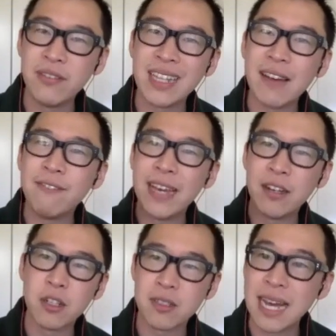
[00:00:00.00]
that
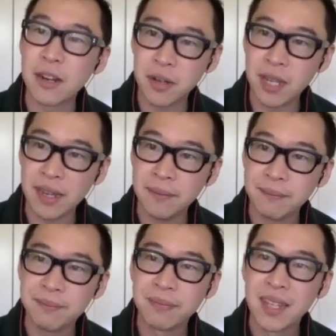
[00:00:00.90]
failure is not okay,
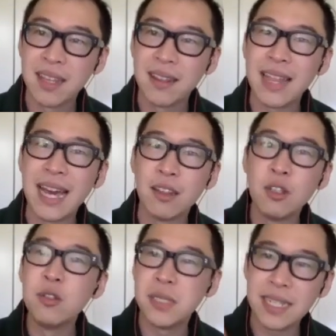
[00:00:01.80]
that
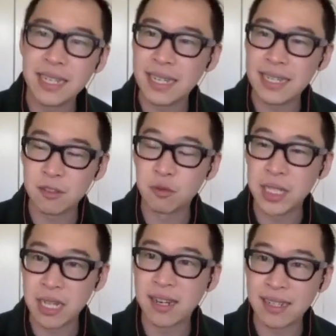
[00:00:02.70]
losing is
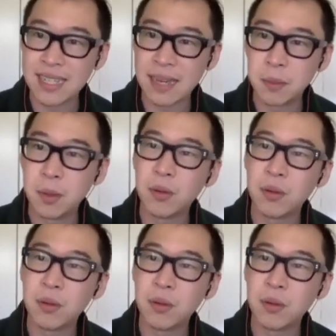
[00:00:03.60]
really unacceptable.